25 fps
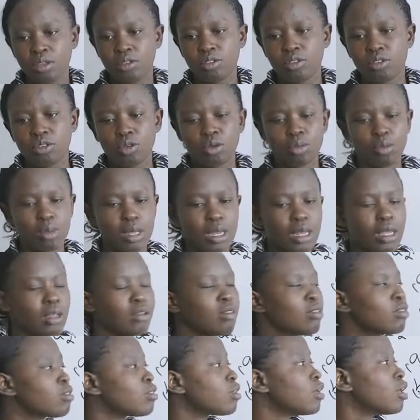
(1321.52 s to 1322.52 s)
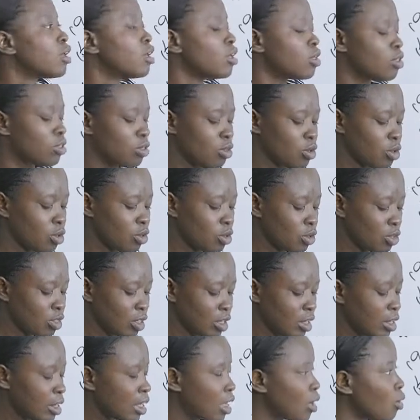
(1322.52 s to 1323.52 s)
2 minutes. So
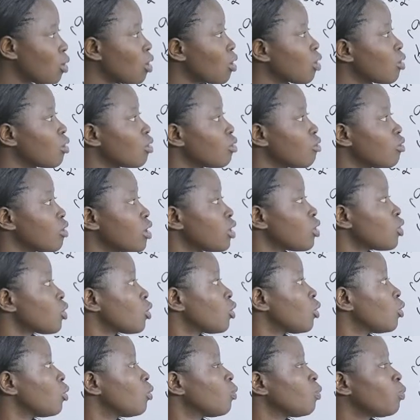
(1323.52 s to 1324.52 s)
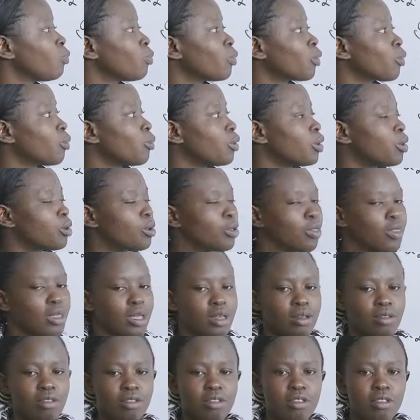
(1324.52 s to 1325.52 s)
using our conversion, we know
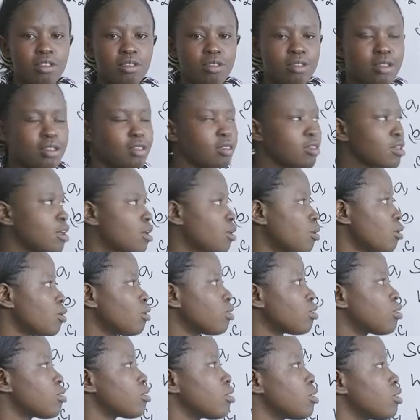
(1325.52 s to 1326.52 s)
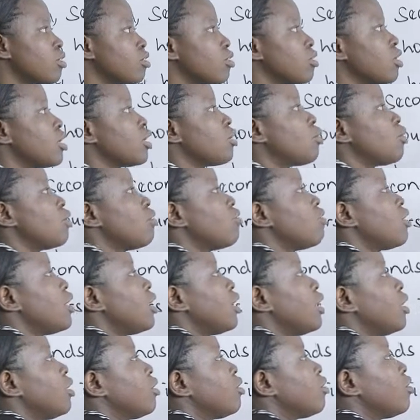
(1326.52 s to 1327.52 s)
that 60 seconds is
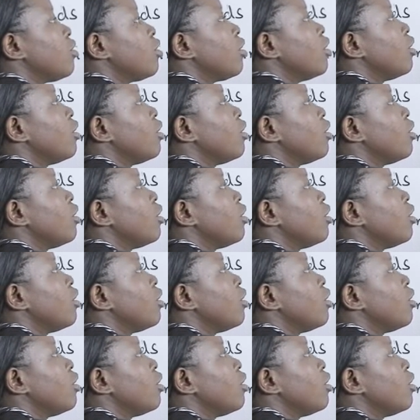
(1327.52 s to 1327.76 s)
equivalent